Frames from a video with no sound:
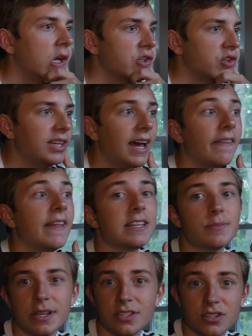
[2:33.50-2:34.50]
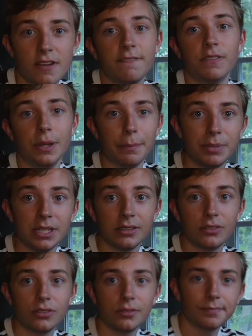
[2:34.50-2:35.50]
So yeah, that's my stuff for the
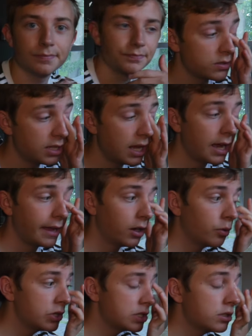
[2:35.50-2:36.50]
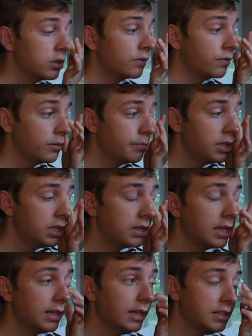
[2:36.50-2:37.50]
beats. So yeah, I always just look for a beat
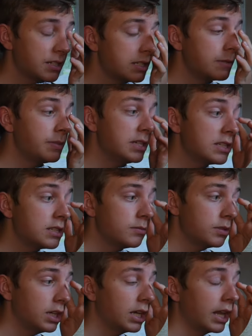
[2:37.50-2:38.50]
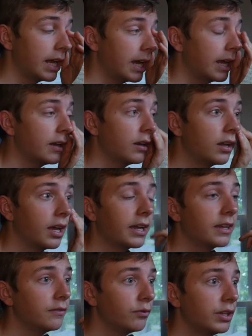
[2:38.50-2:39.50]
that like just speaks to me and like I
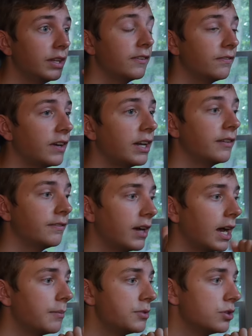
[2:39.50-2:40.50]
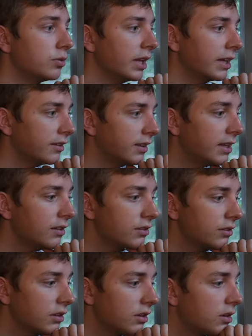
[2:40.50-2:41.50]
can really find a vibe to, like this.